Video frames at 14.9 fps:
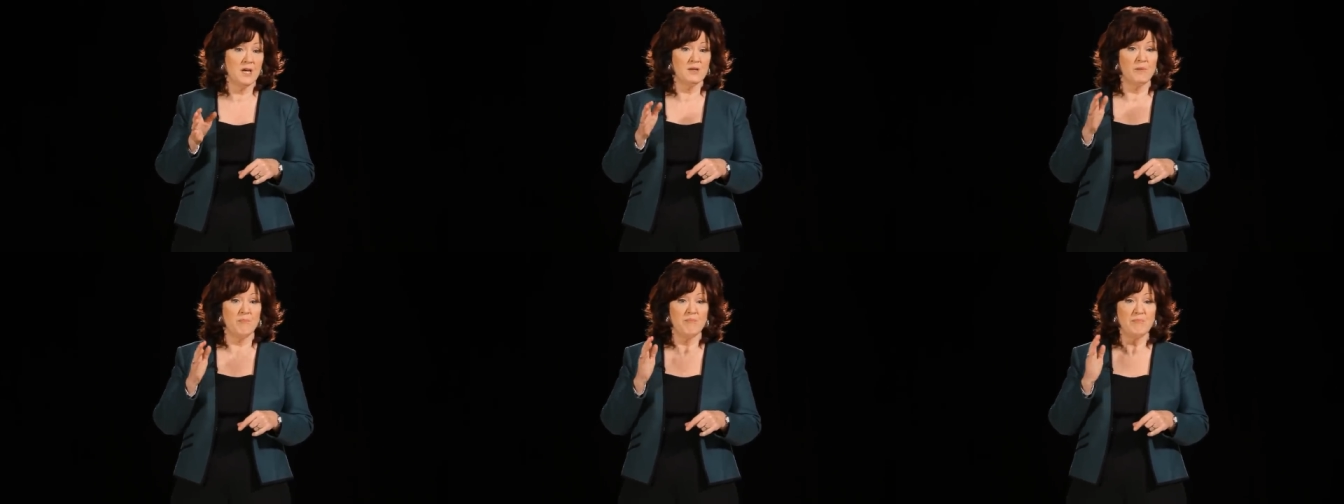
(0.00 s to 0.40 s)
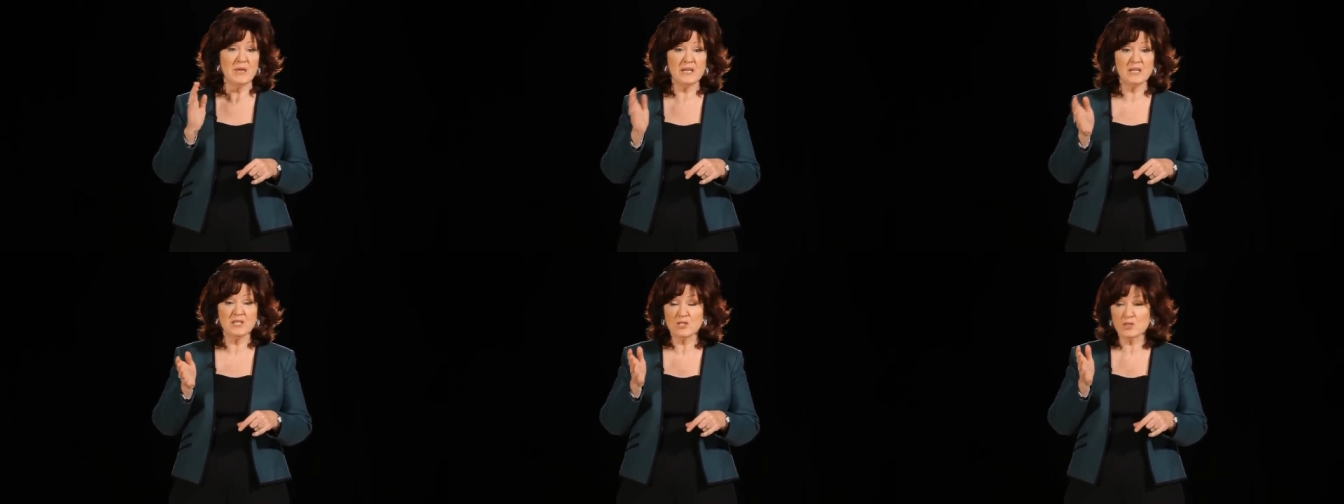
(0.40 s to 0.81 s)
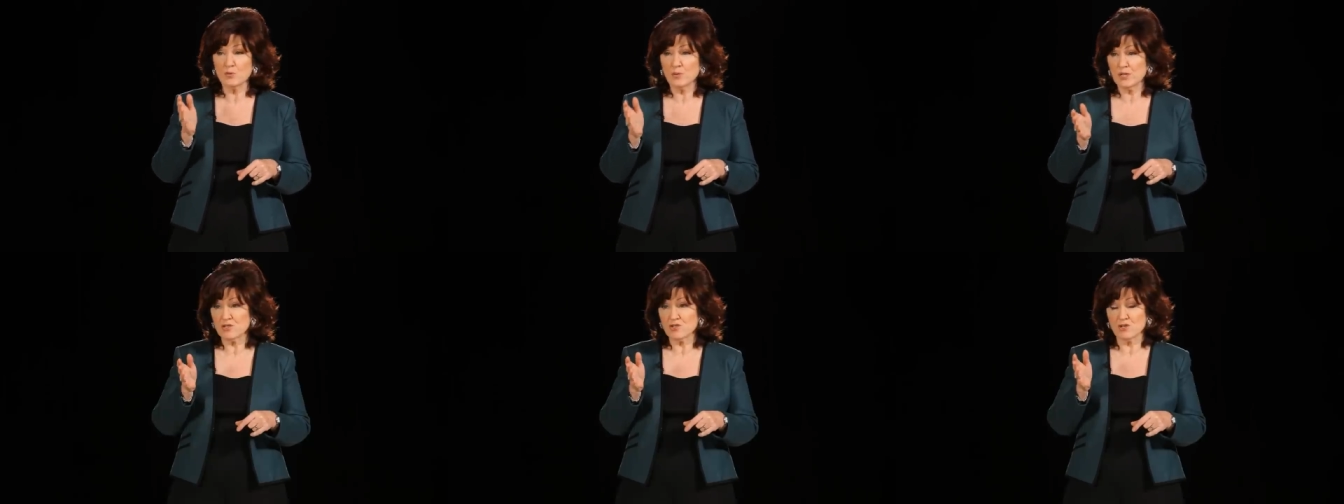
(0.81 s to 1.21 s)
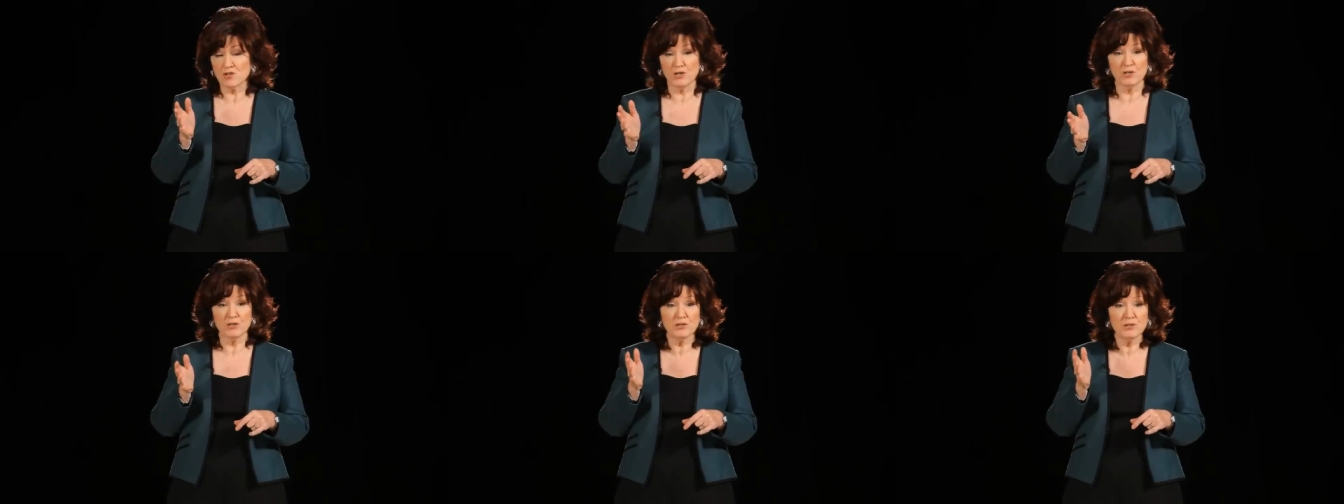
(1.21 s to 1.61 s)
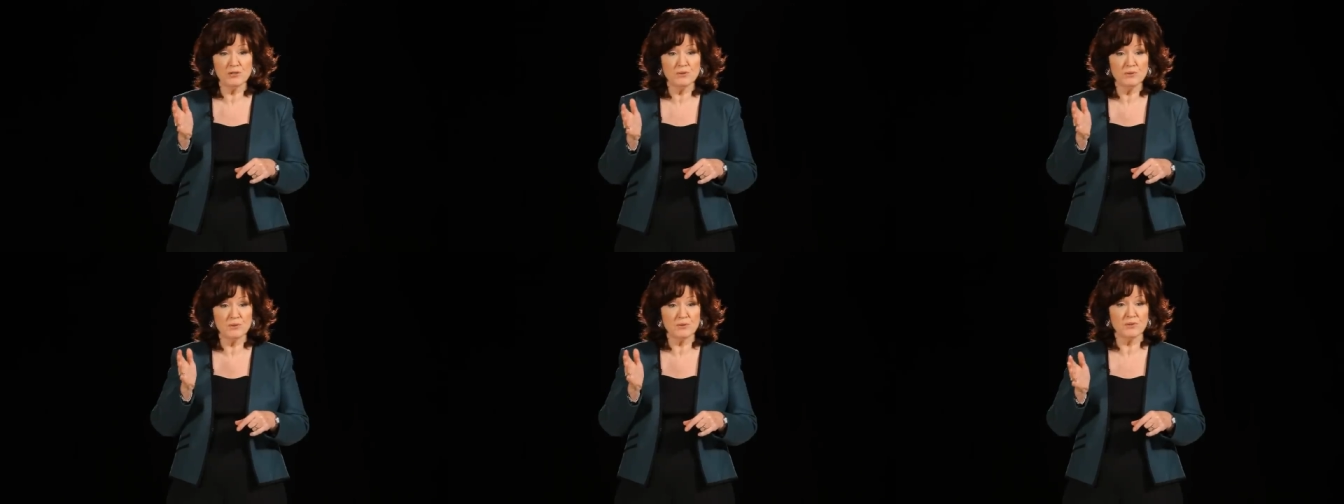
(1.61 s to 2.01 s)
the biggest question on
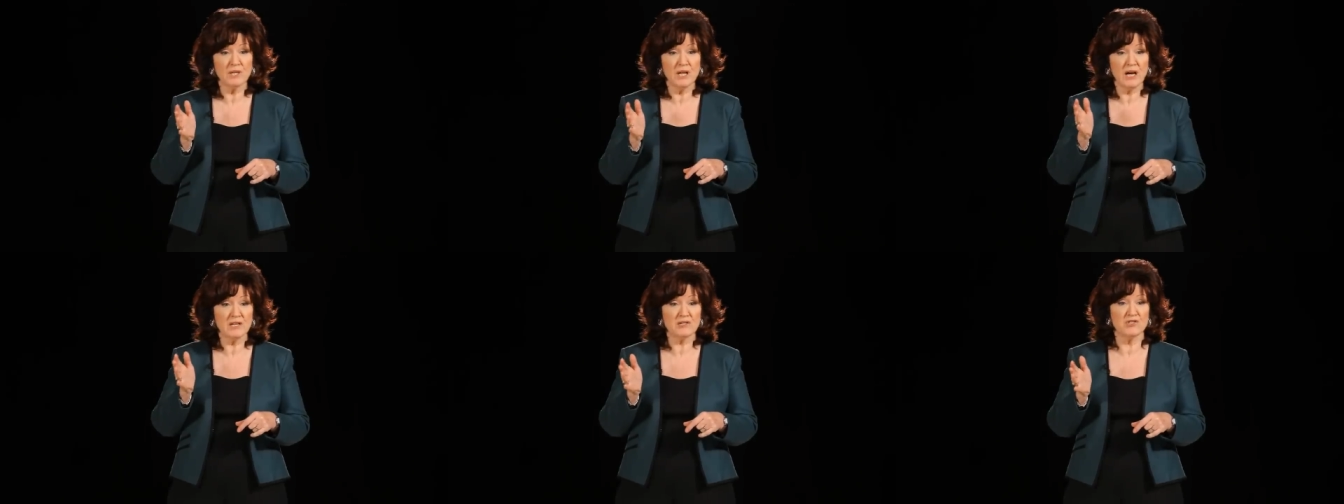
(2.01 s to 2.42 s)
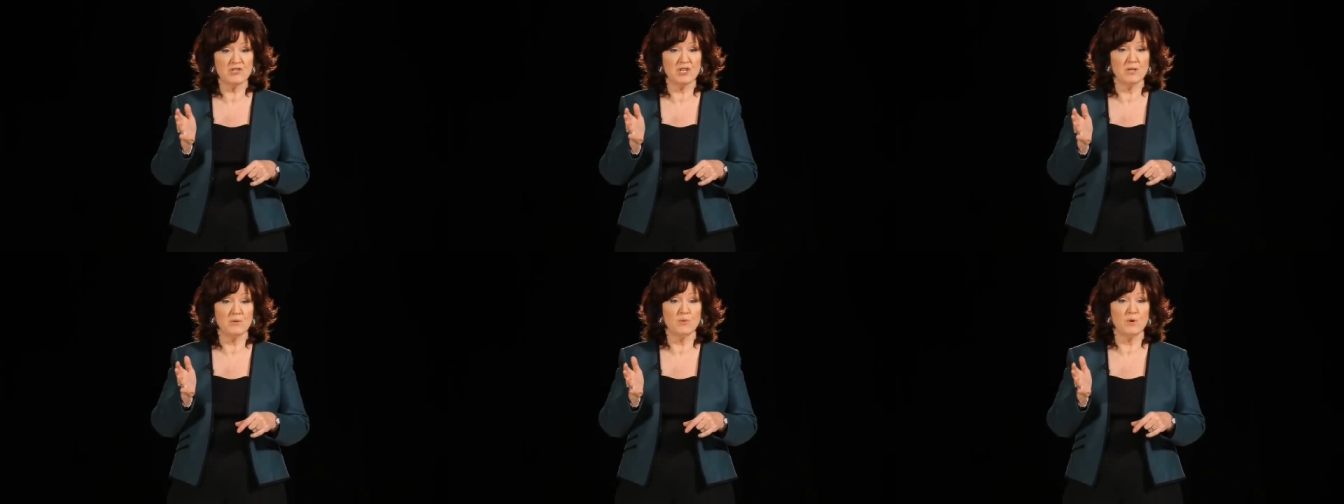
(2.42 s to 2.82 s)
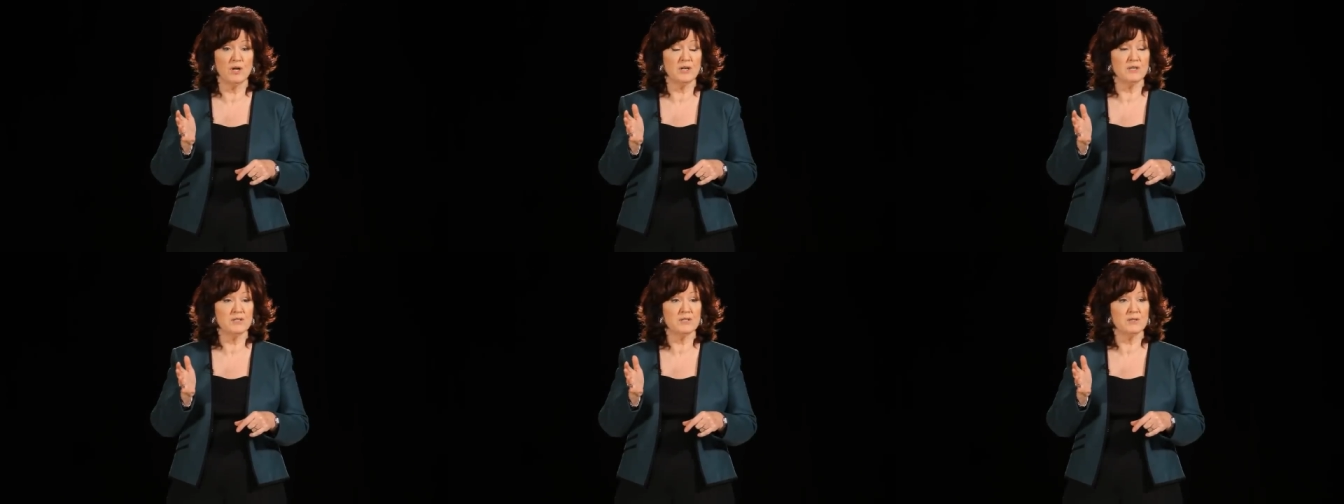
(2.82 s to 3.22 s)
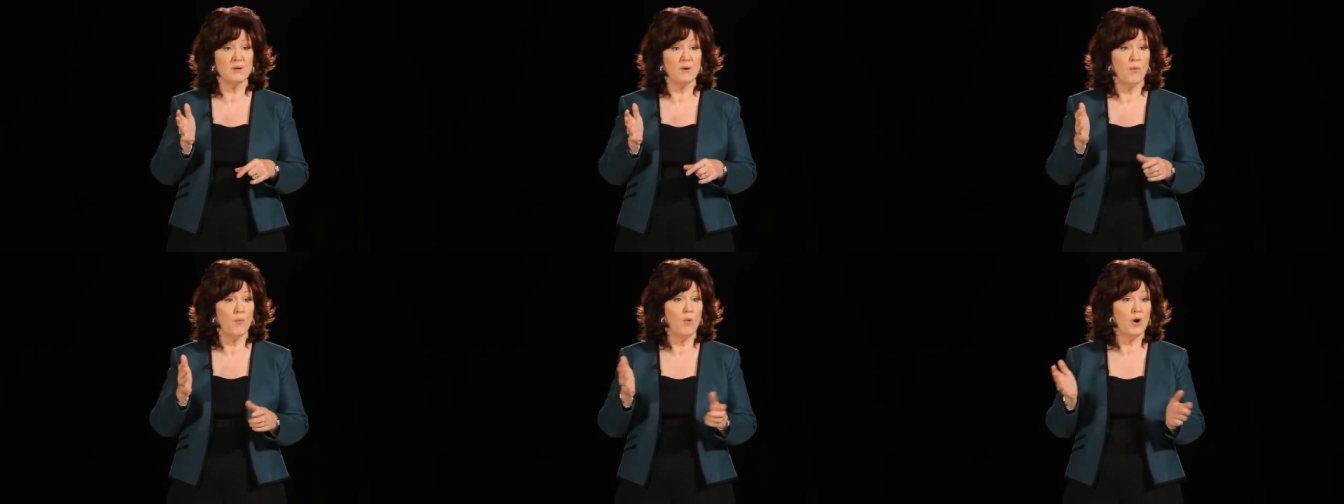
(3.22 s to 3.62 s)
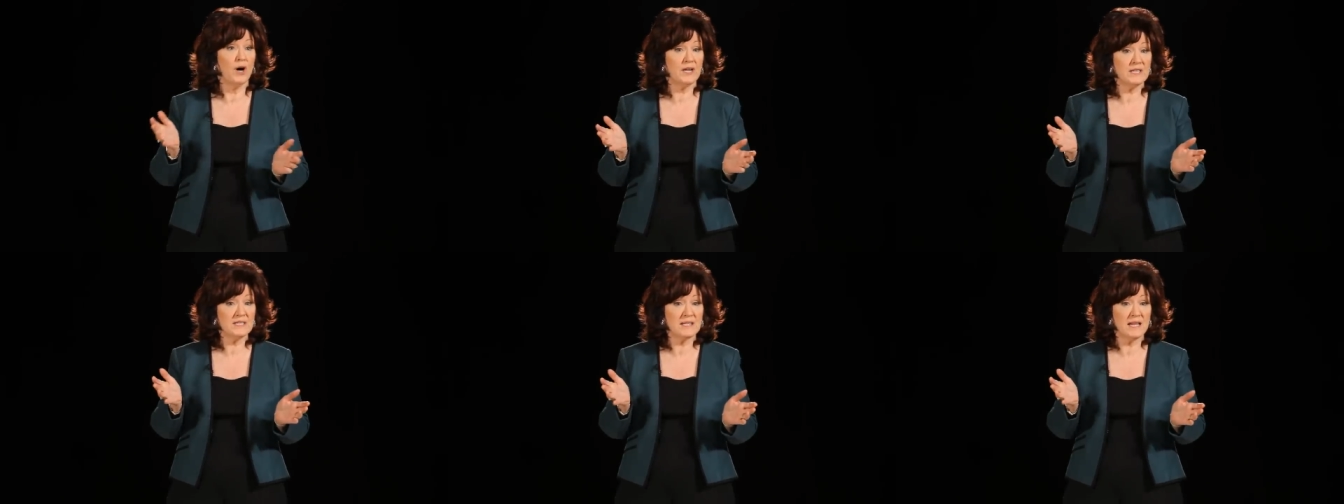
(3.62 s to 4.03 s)
Google last year was,
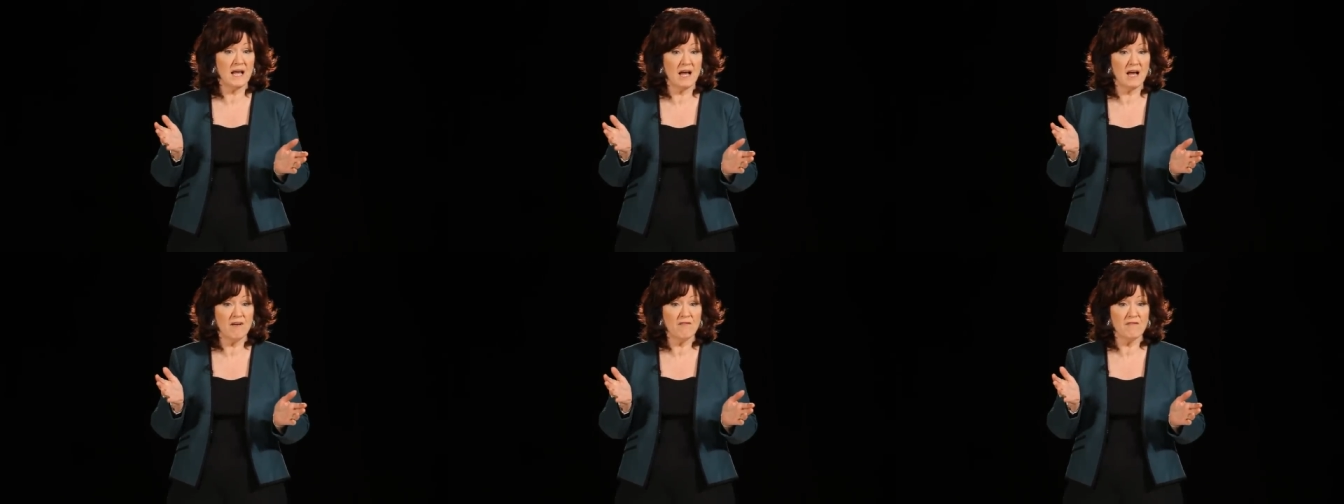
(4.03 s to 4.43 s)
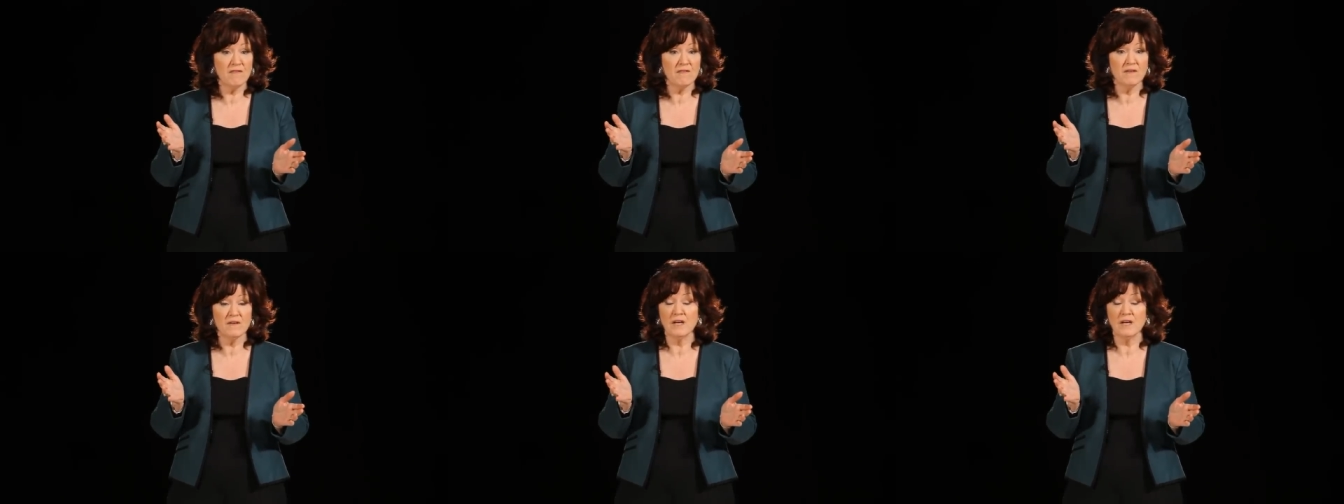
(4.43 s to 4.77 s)
what is love?